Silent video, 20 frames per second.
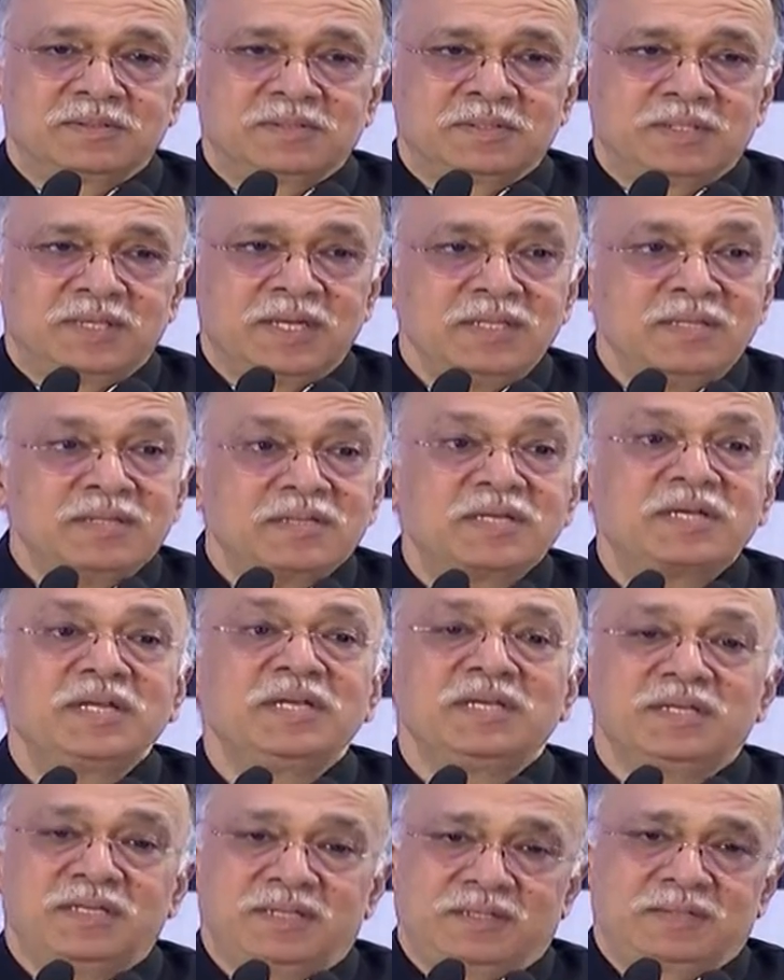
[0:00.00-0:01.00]
in
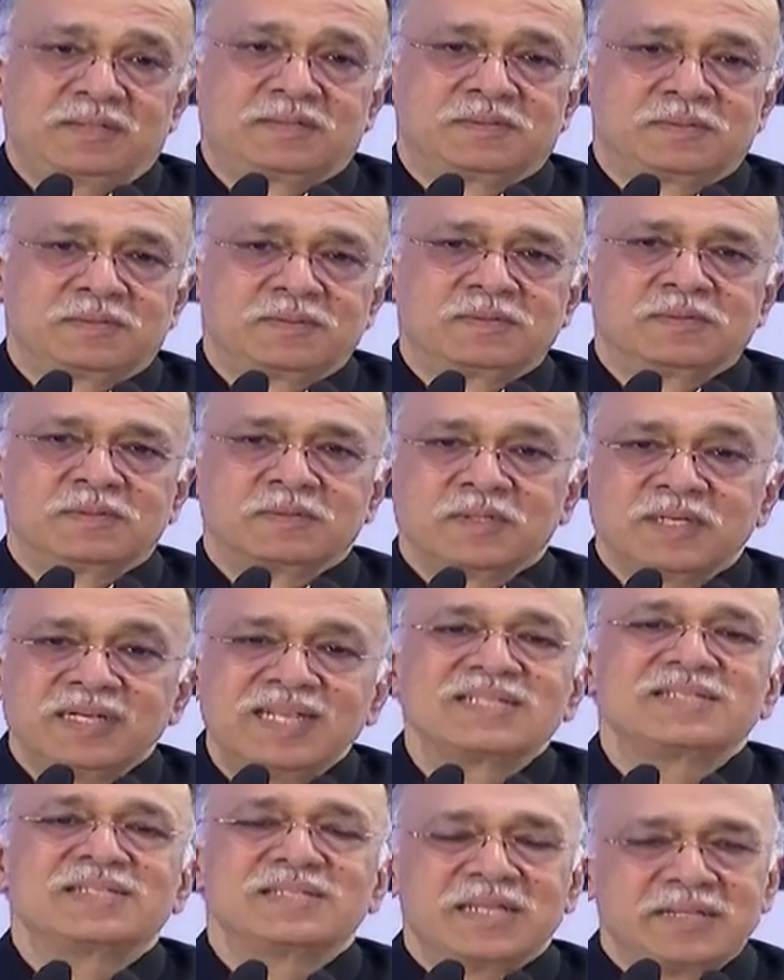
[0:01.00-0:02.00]
three,
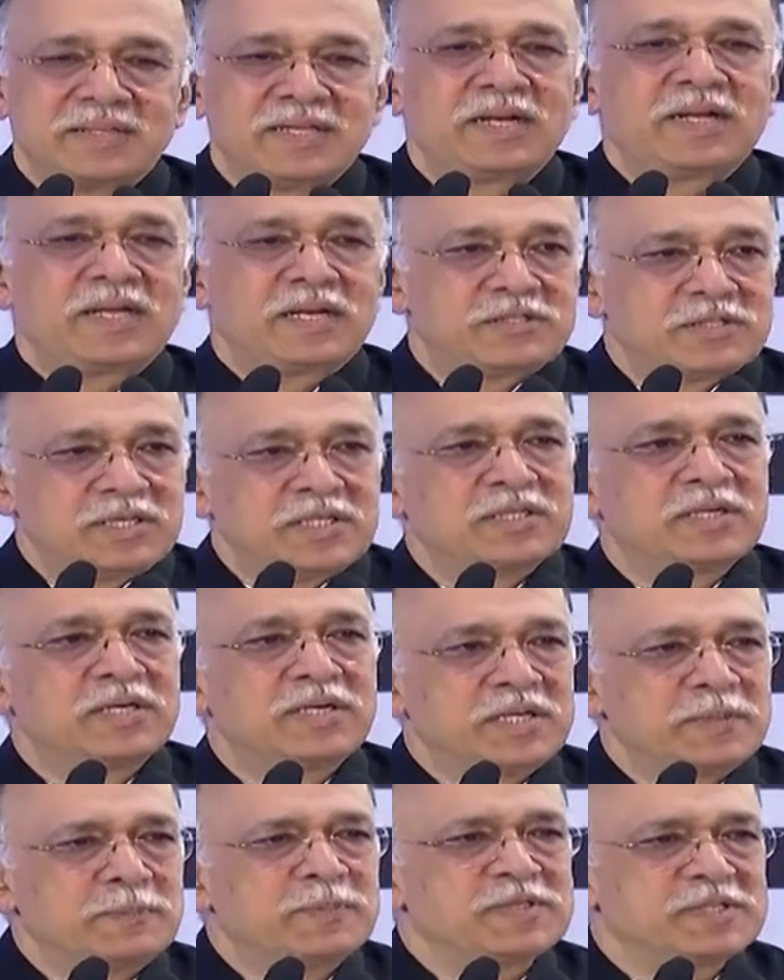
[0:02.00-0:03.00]
less than that, actually
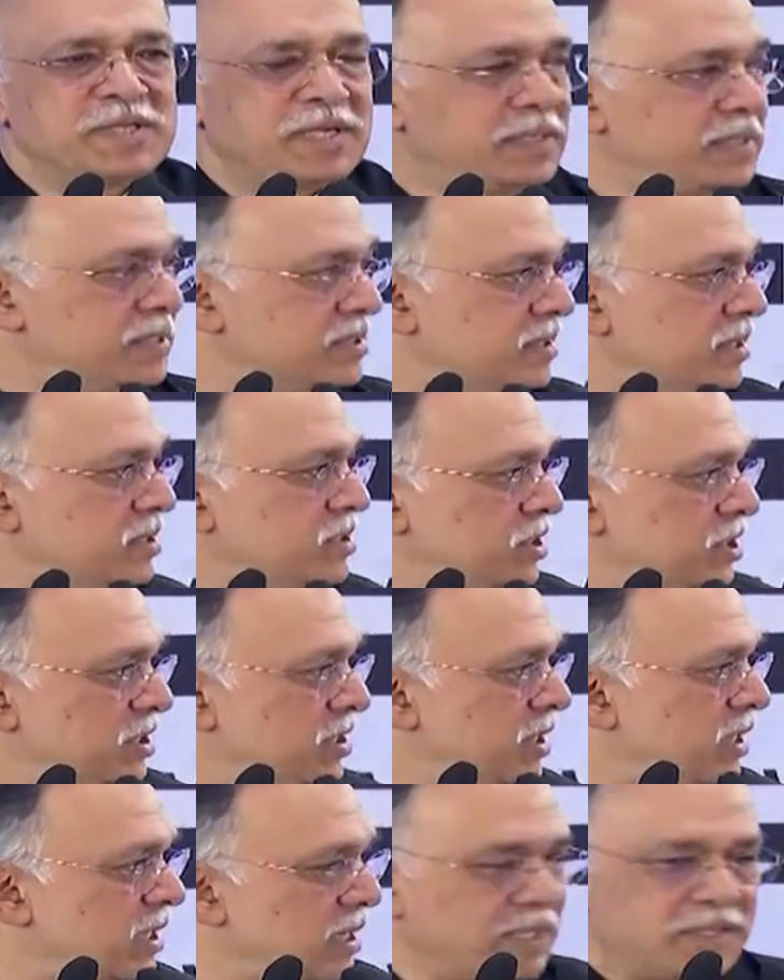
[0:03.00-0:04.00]
30% is the
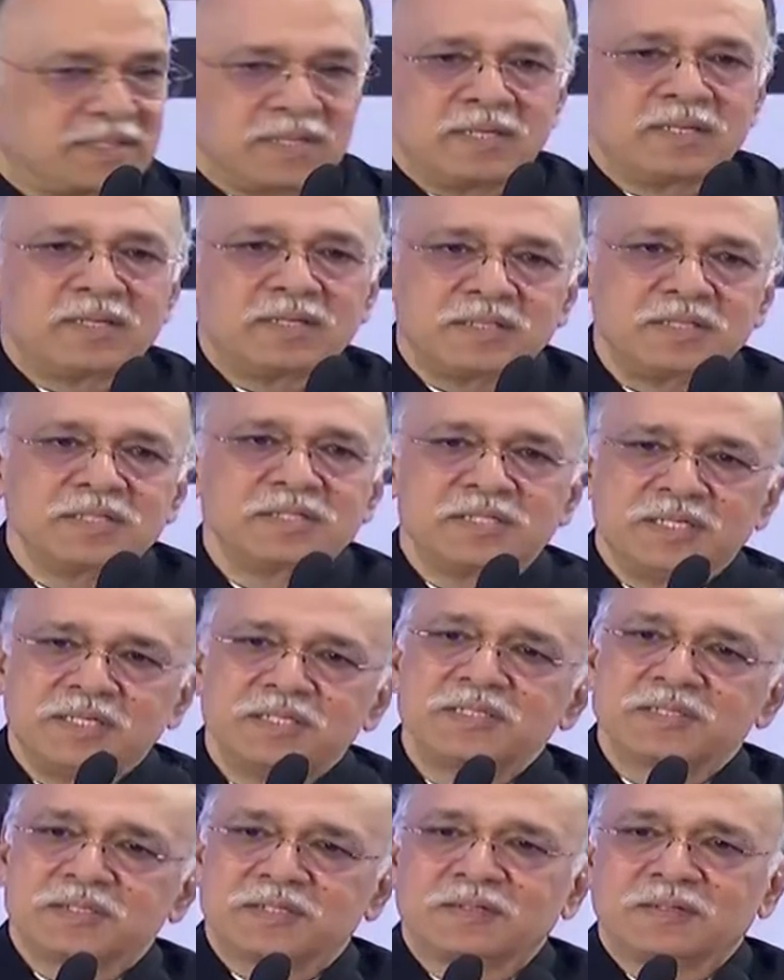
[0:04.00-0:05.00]
GER, I think, these
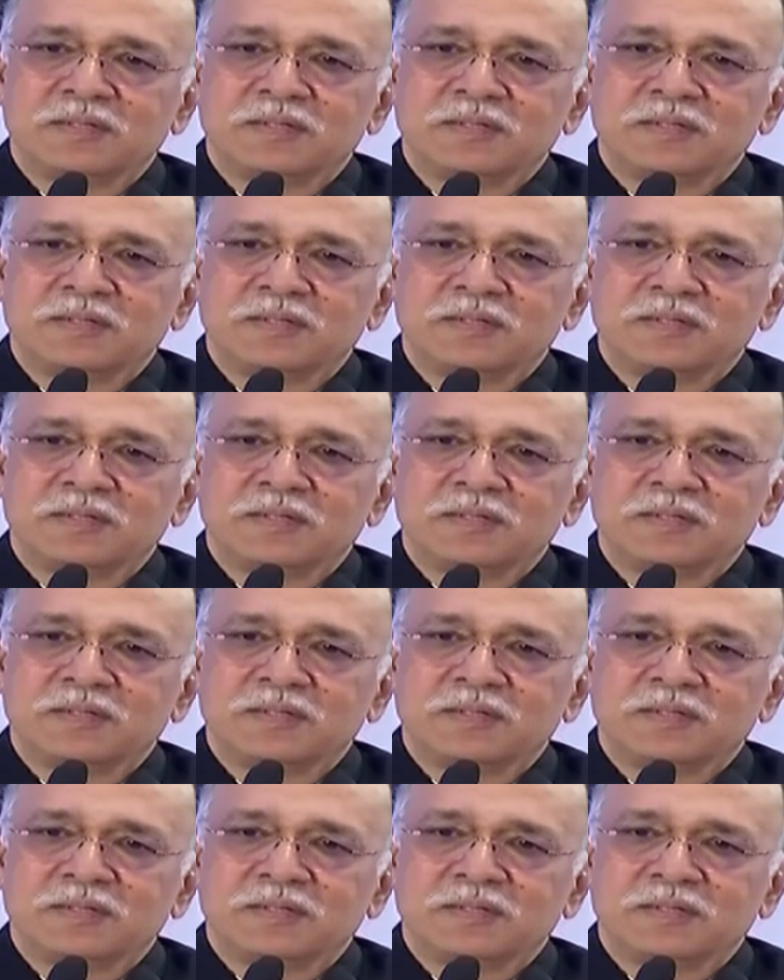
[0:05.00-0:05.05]
days.